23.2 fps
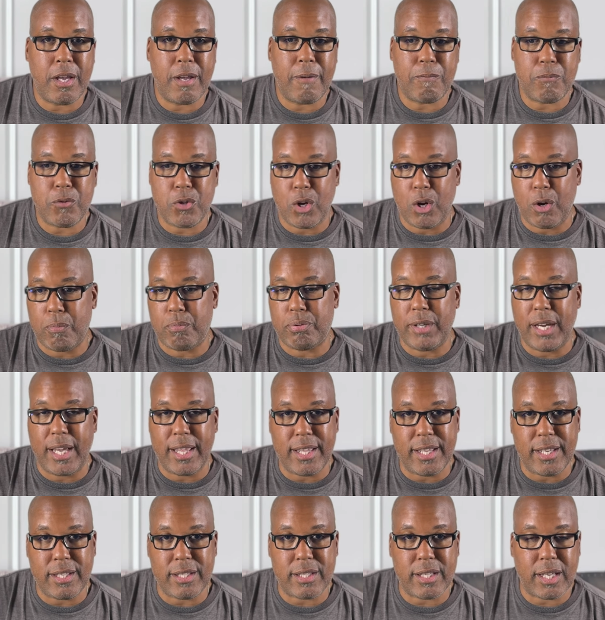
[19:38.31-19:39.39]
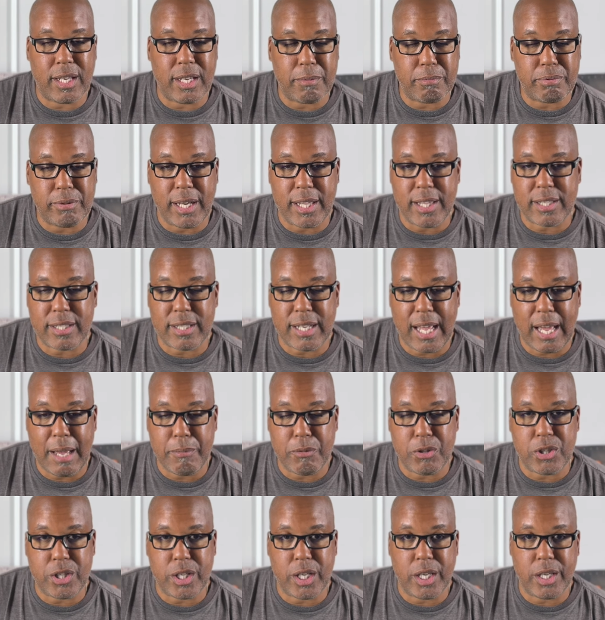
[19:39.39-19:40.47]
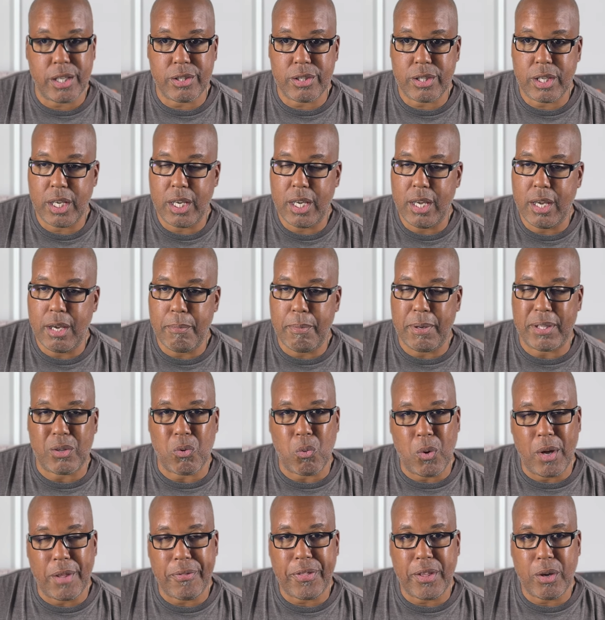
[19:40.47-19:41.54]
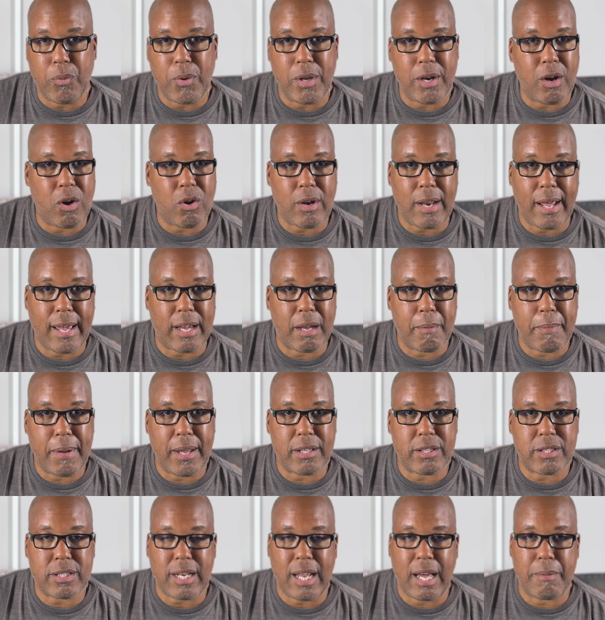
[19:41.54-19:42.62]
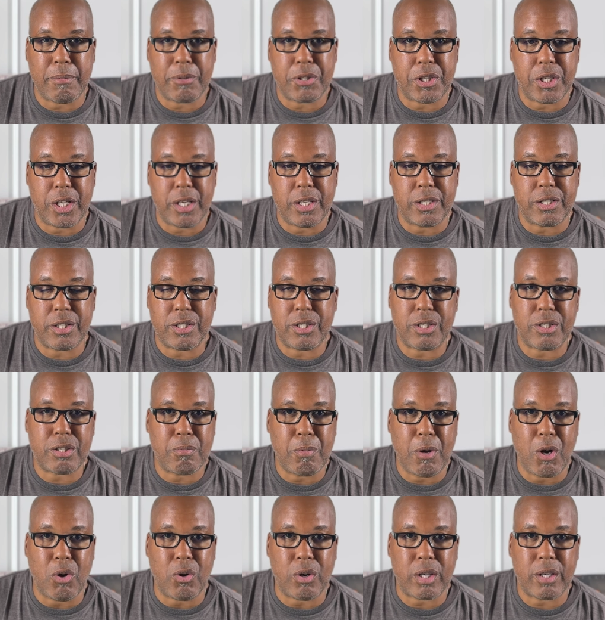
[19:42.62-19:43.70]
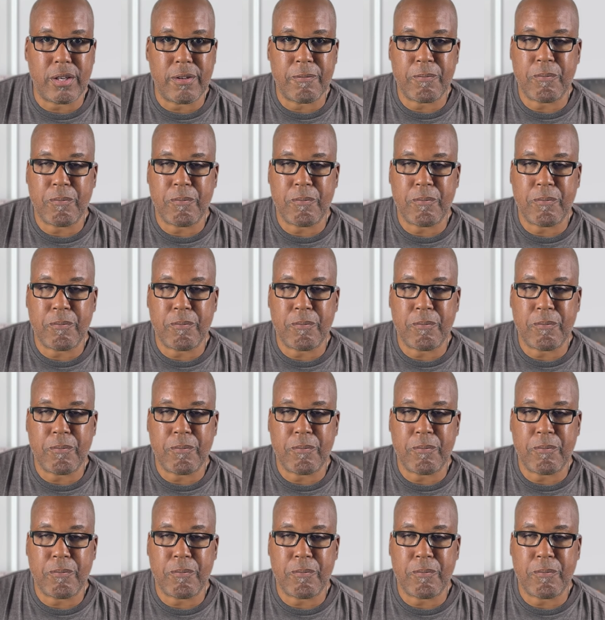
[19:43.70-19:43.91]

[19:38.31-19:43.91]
you know, play the slot machines. But the one thing we don't like about slot machines is the smoke.